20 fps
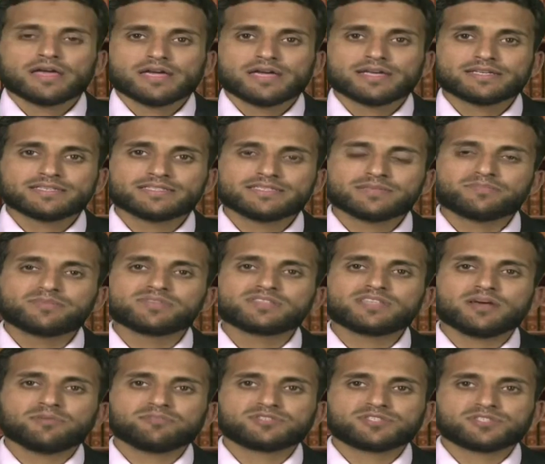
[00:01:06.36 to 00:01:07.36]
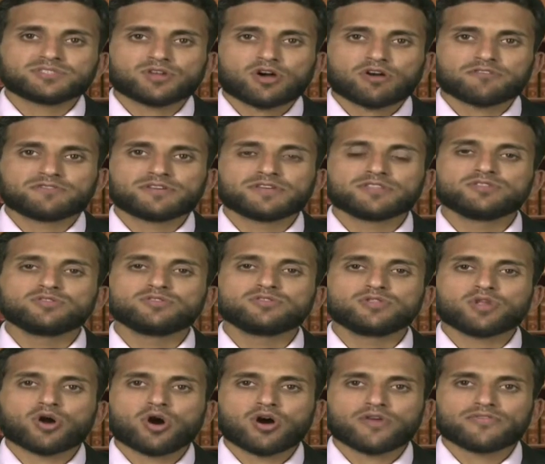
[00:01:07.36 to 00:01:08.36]
It is a presumption of Hindu
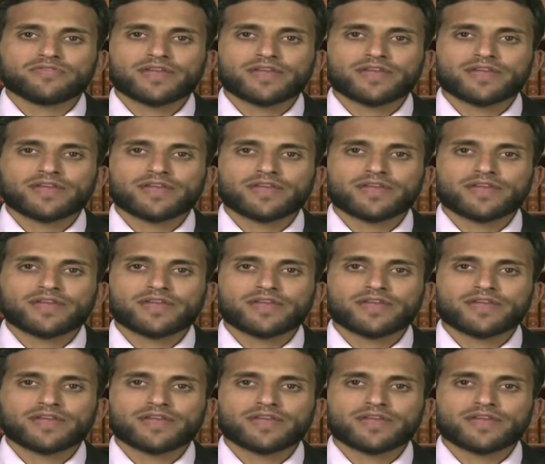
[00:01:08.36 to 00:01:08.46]
law